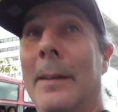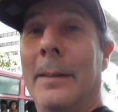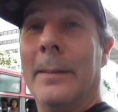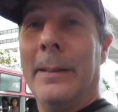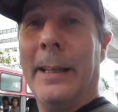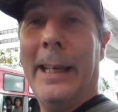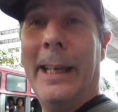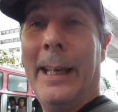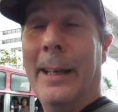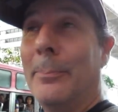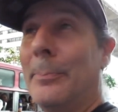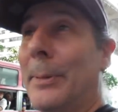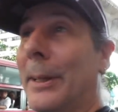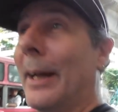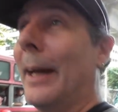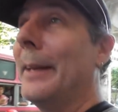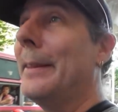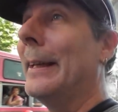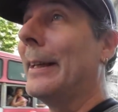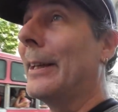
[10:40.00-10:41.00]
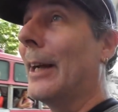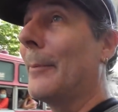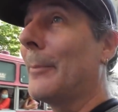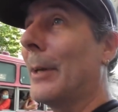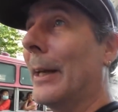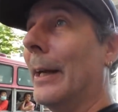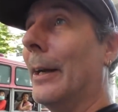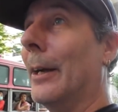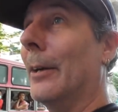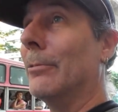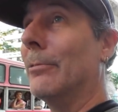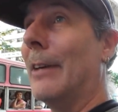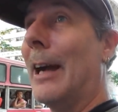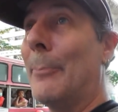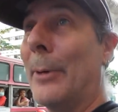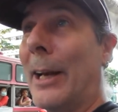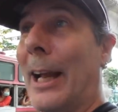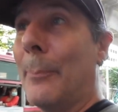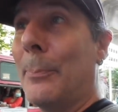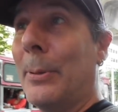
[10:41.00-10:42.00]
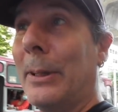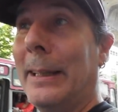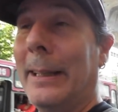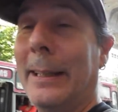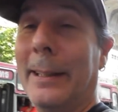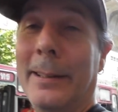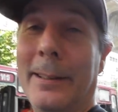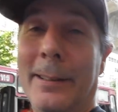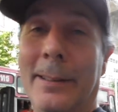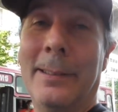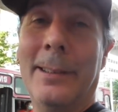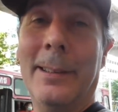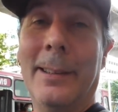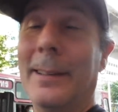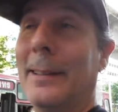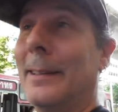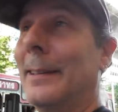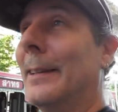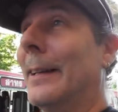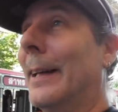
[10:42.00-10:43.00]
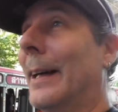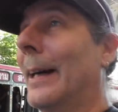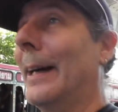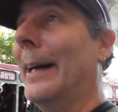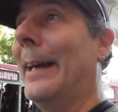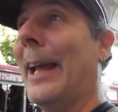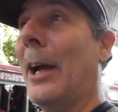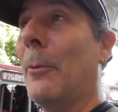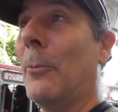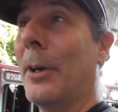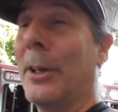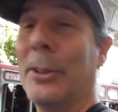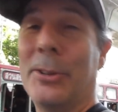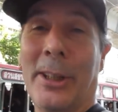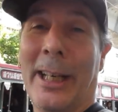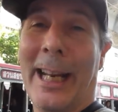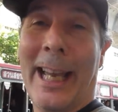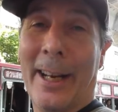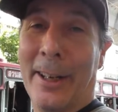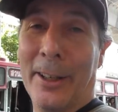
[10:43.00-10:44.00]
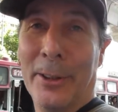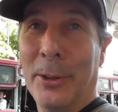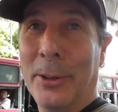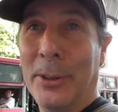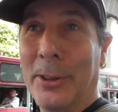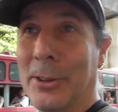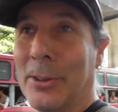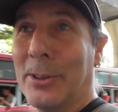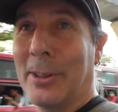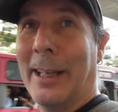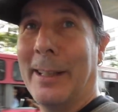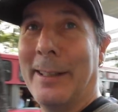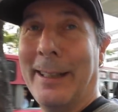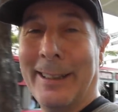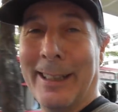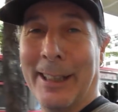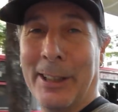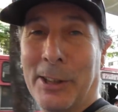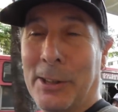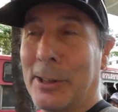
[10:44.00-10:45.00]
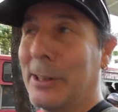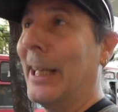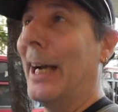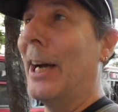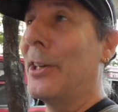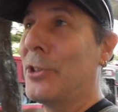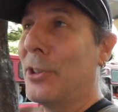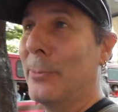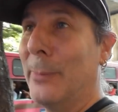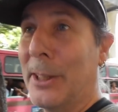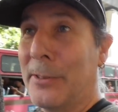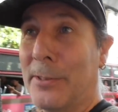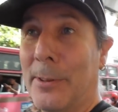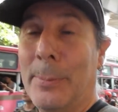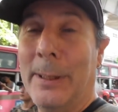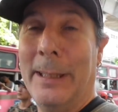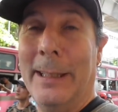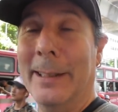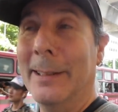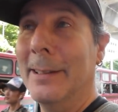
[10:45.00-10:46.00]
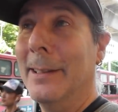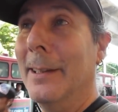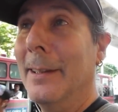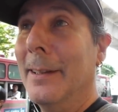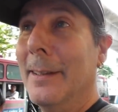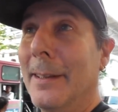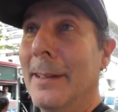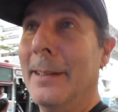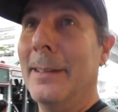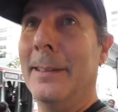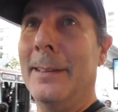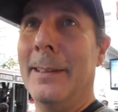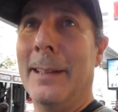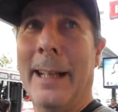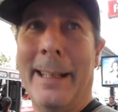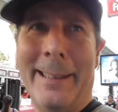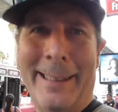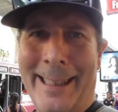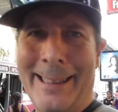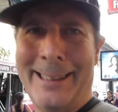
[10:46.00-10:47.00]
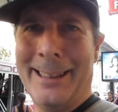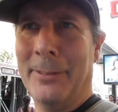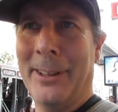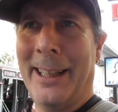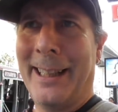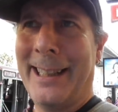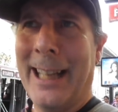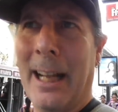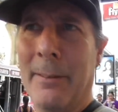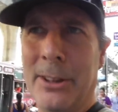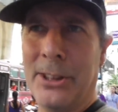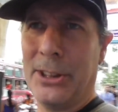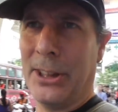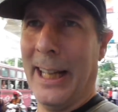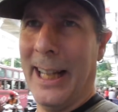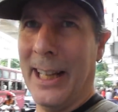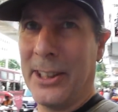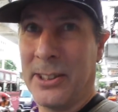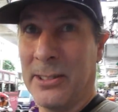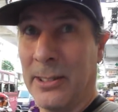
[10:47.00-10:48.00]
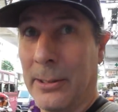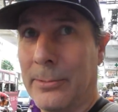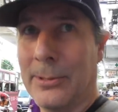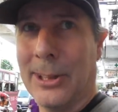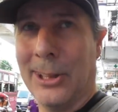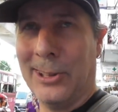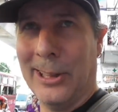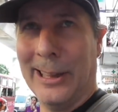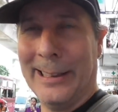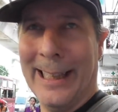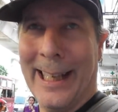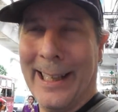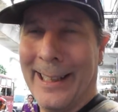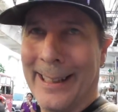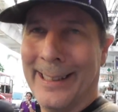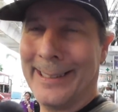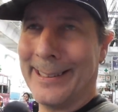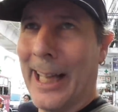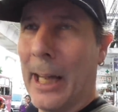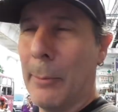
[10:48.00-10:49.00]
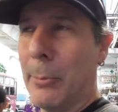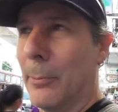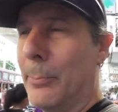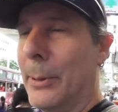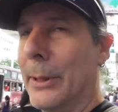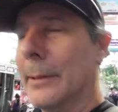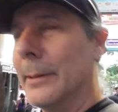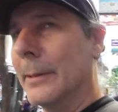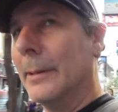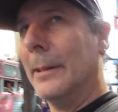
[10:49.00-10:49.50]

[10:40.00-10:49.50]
Yeah, but I think I'm going to wrap it up here. I don't want to sit out at Hooters, so I think they'll just charge too much for beer. I think there's even a cover charge to sit down at the table, but